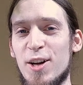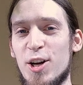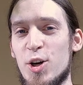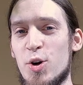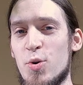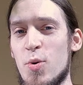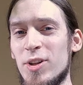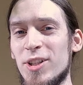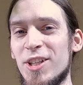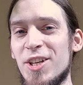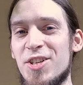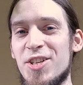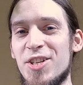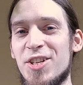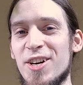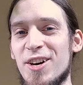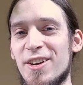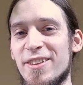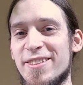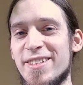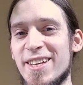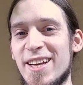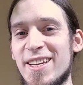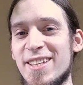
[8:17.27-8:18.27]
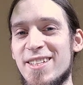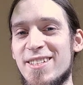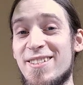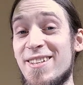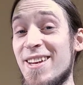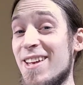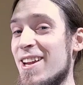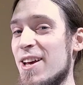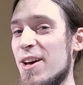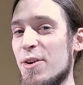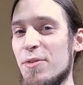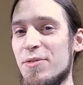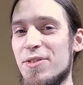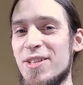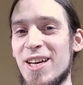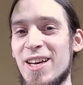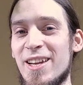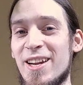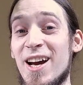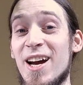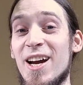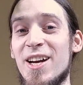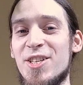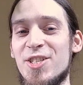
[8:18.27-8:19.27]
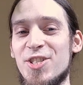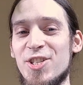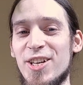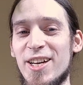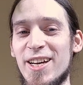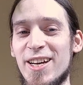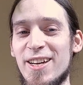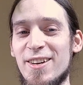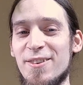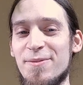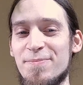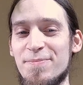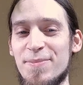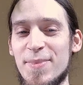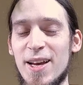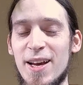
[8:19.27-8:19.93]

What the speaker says: Quality content, 10 out of 10, IGN.